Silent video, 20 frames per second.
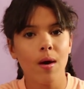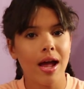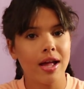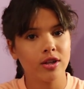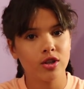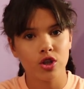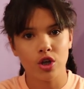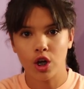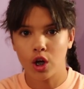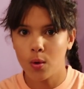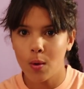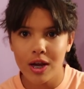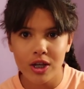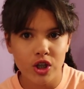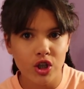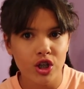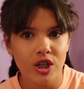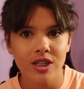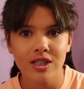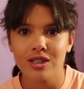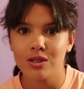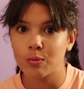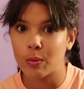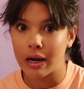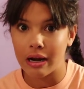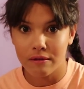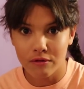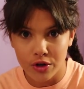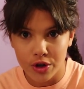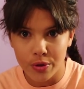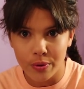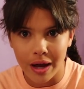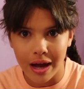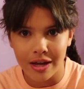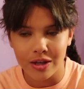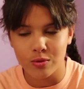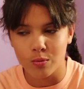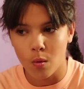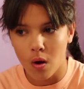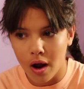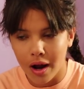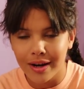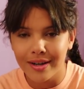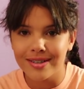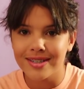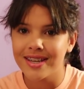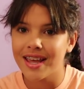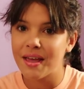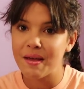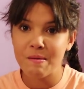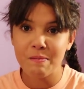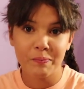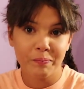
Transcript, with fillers: answer your questions, whatever you guys want.